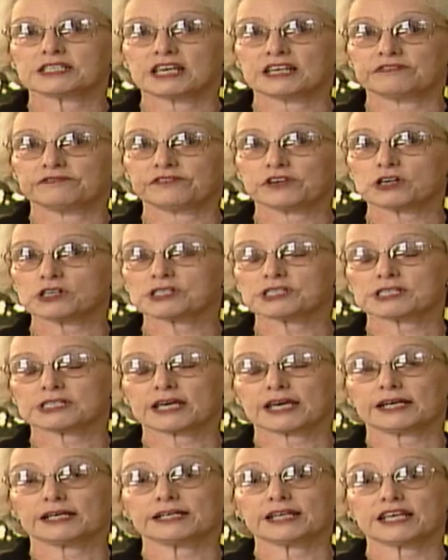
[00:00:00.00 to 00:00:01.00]
and first
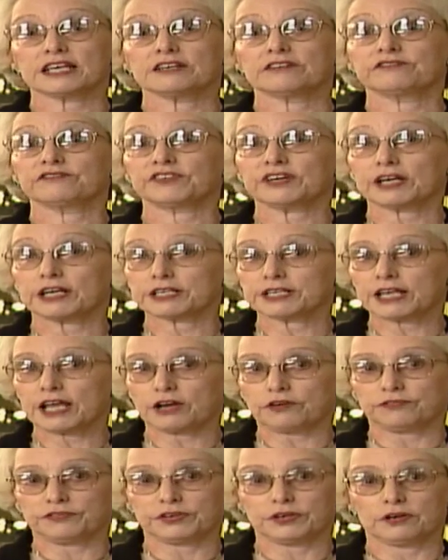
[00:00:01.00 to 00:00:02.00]
settled in
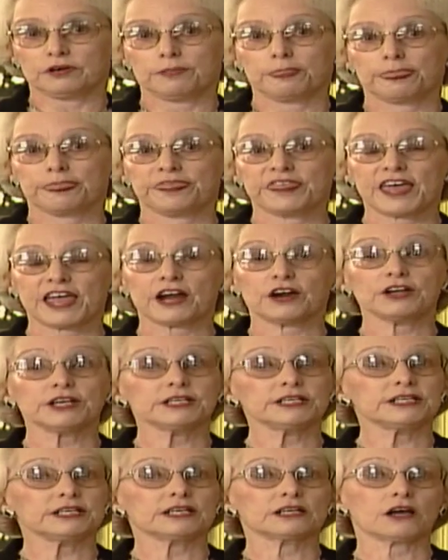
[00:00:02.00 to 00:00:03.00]
Philadelphia. There he
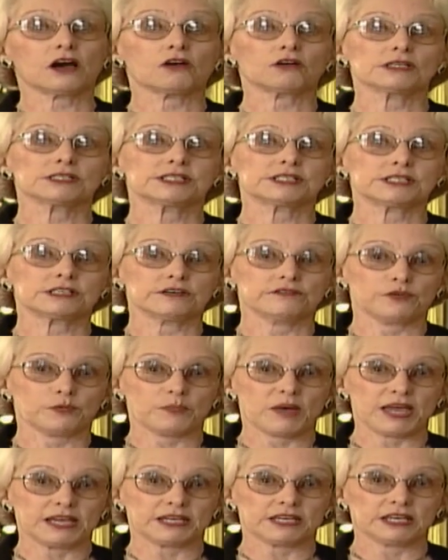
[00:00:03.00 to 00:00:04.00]
did all his silver
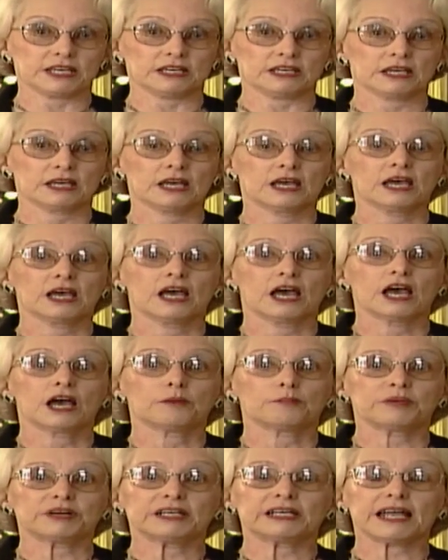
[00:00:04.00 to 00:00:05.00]
making.
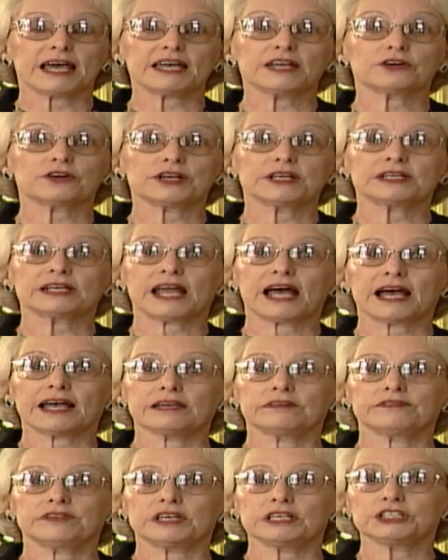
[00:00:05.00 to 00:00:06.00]
But later in
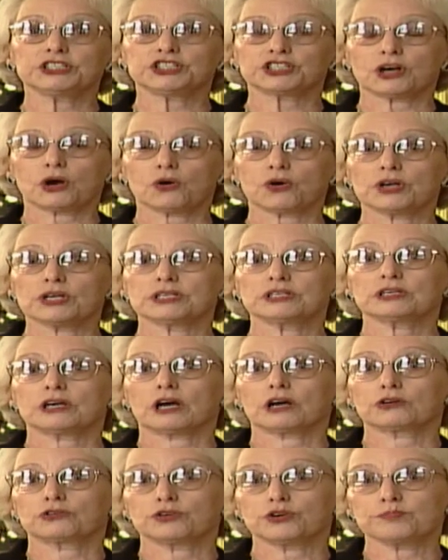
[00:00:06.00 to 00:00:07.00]
life, he joined
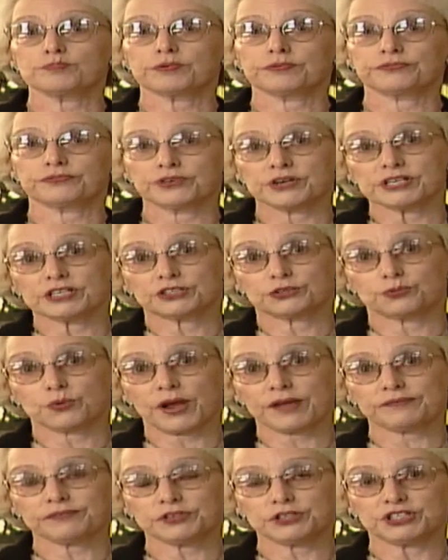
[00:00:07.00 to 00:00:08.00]
a group of French
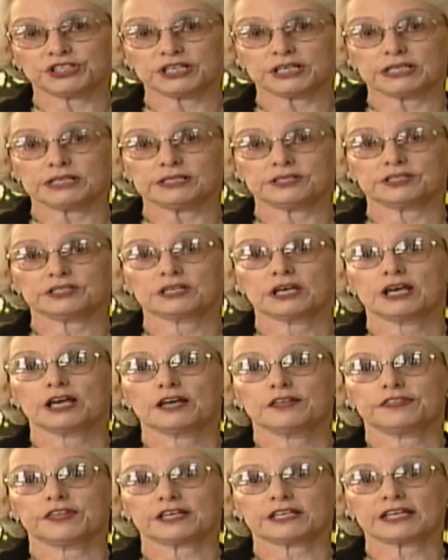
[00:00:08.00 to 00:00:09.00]
refugees
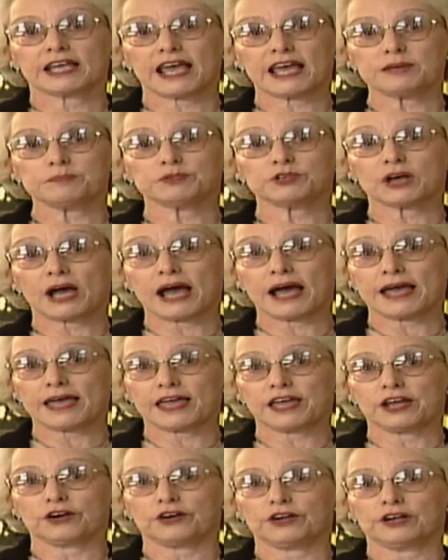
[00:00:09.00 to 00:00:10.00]
that came to our
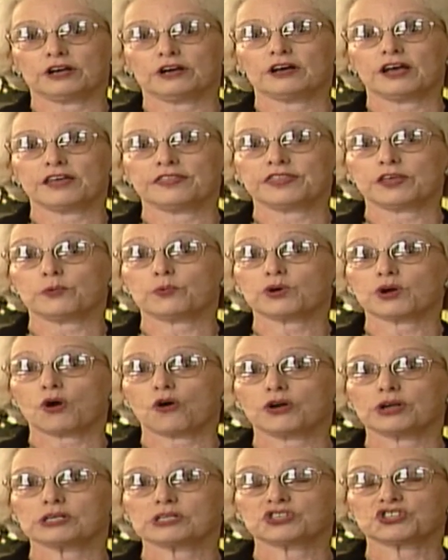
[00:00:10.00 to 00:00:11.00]
area, and they were
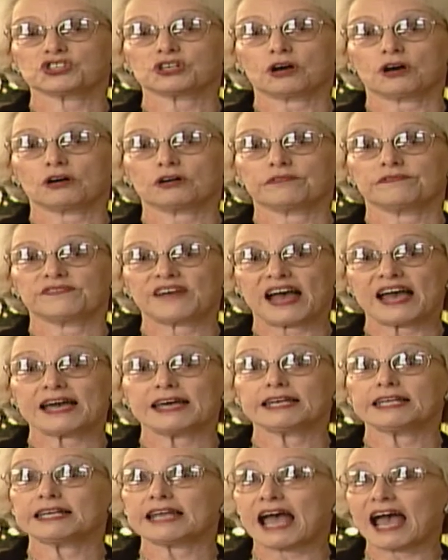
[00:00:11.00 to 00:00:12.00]
going to start a
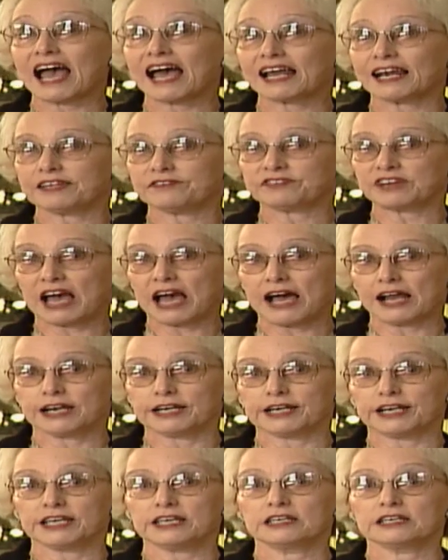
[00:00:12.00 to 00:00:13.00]
vine and olive
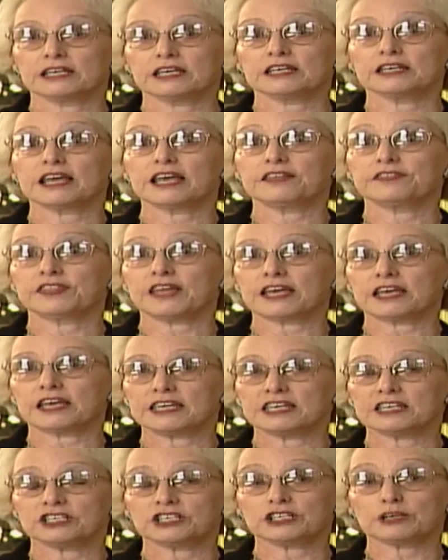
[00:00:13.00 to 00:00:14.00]
colony in
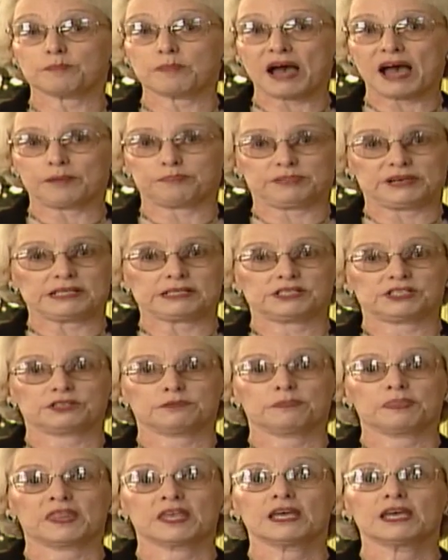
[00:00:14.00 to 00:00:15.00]
Demopolis.
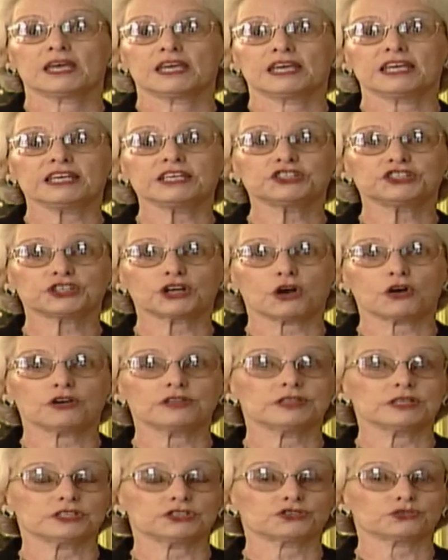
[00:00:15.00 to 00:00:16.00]
He
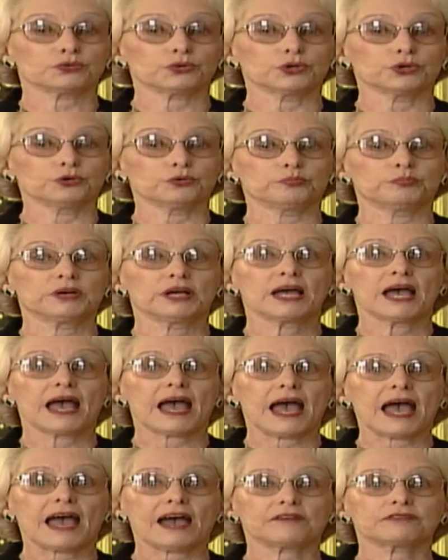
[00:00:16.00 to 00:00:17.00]
joined this group.
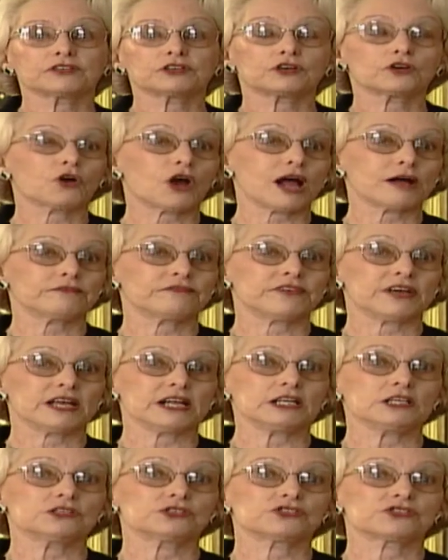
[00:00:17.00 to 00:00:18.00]
After crop
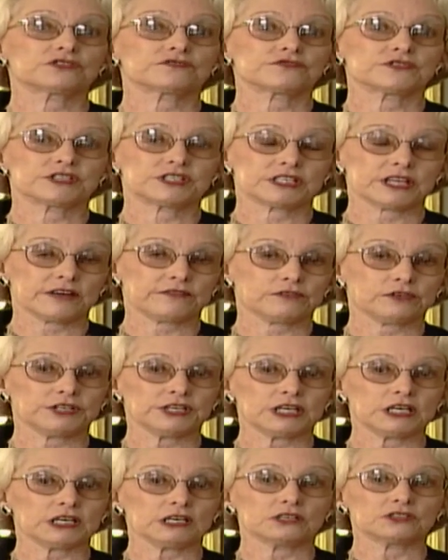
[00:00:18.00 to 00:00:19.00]
failures for several
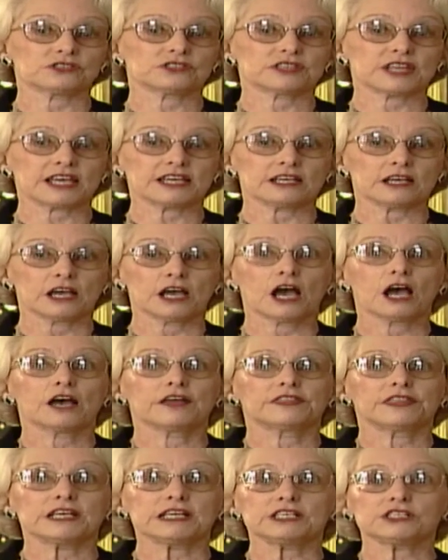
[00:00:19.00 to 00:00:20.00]
years,
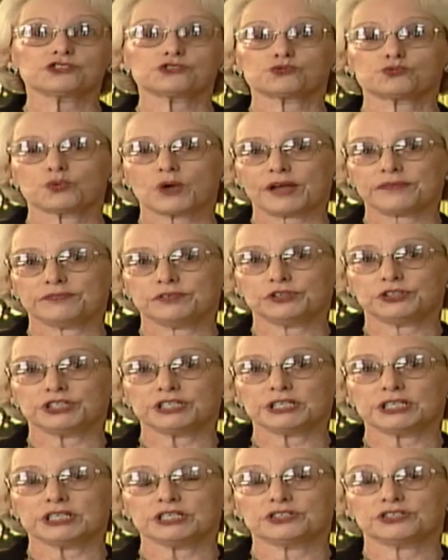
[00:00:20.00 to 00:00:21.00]
these
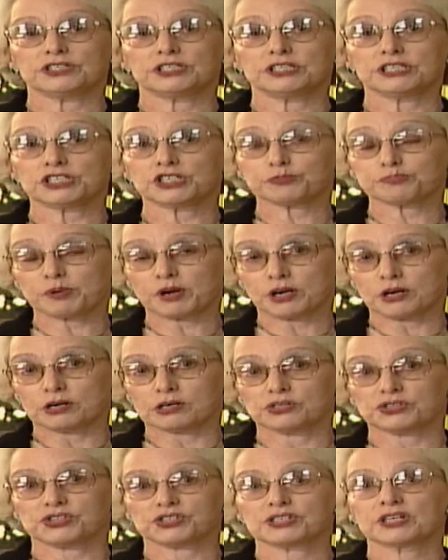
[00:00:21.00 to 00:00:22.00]
refugees
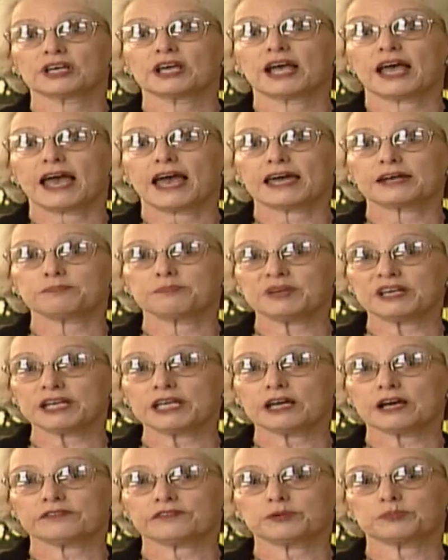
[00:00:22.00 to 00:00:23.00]
dispersed, and
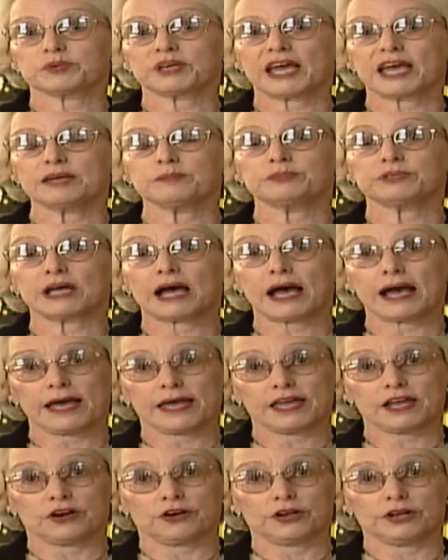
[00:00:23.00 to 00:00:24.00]
many of them came to our
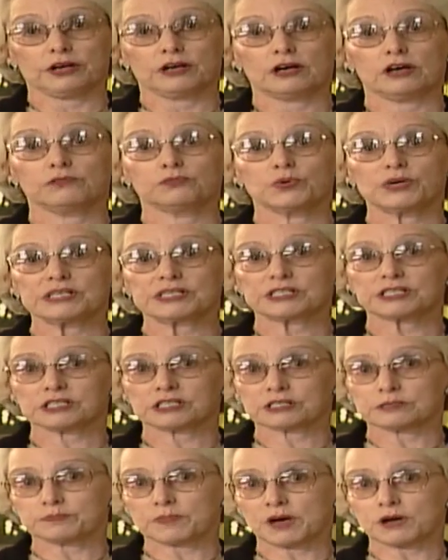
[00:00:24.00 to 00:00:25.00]
area, of which the
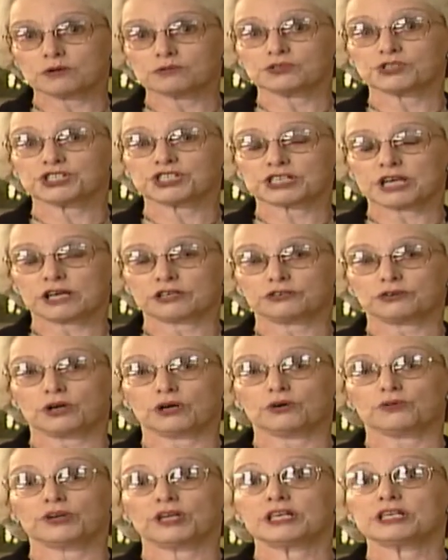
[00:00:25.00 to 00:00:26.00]
Simon
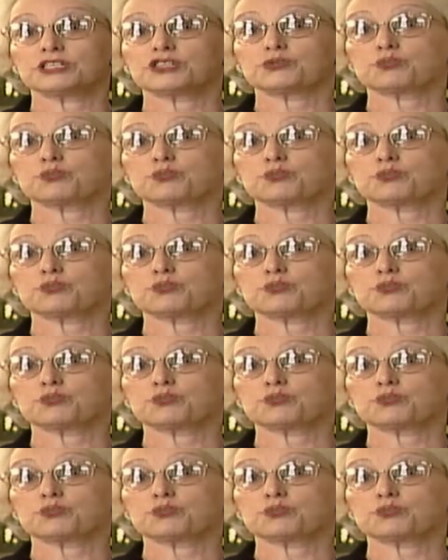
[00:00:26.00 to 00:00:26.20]
Chardron and his